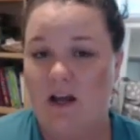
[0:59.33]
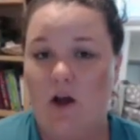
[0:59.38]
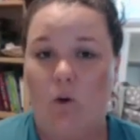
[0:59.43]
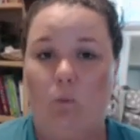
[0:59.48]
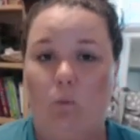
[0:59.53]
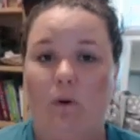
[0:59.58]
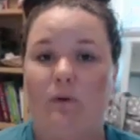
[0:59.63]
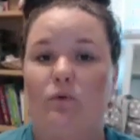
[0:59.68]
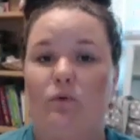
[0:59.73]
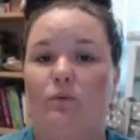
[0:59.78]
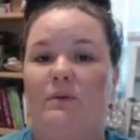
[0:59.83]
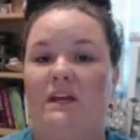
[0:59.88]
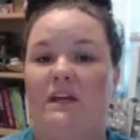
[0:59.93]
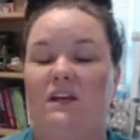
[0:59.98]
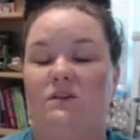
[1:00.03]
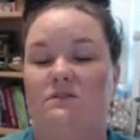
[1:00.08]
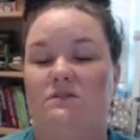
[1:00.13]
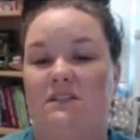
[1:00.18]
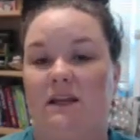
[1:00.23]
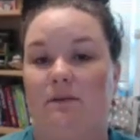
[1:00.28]
We will be
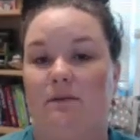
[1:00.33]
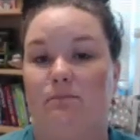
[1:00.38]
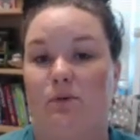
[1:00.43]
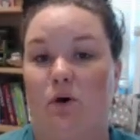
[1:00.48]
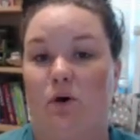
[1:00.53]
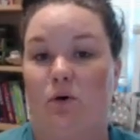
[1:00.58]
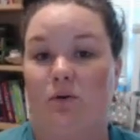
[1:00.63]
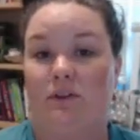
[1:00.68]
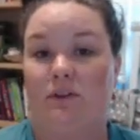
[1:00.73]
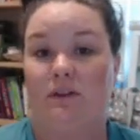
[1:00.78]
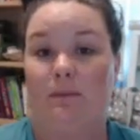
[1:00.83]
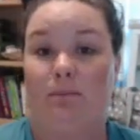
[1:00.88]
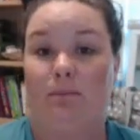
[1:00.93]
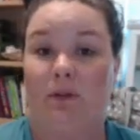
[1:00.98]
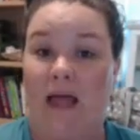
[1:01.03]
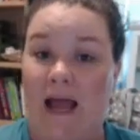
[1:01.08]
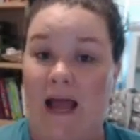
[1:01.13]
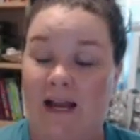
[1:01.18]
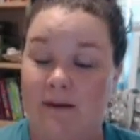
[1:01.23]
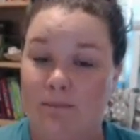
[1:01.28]
using both
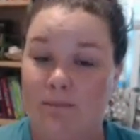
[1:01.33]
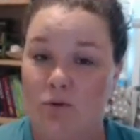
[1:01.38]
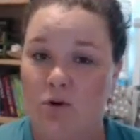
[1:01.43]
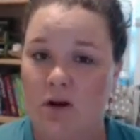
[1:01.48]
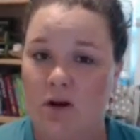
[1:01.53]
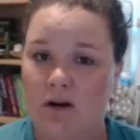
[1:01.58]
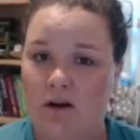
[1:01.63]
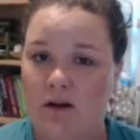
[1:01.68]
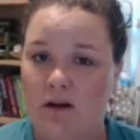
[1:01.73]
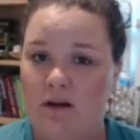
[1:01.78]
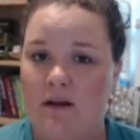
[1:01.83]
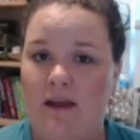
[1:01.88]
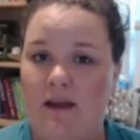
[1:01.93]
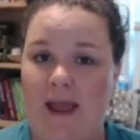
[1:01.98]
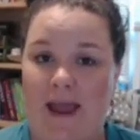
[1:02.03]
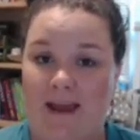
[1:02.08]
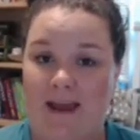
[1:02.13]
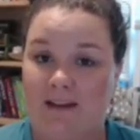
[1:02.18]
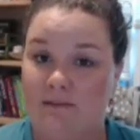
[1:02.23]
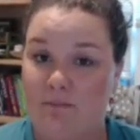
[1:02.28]
Blackboard
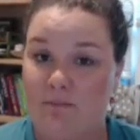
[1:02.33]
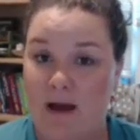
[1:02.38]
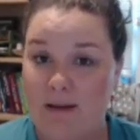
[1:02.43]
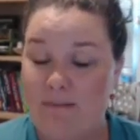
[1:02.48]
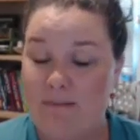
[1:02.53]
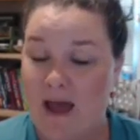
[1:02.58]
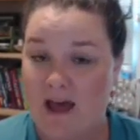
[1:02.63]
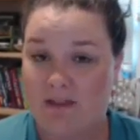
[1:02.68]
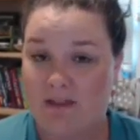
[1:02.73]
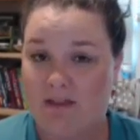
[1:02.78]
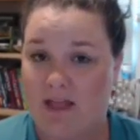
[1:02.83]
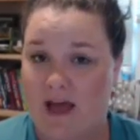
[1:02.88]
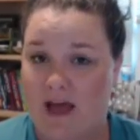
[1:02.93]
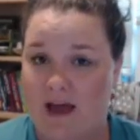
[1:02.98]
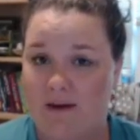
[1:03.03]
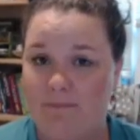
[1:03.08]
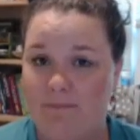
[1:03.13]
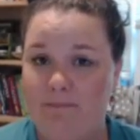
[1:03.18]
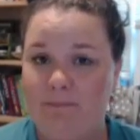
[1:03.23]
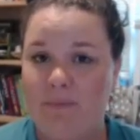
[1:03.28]
and my math lab.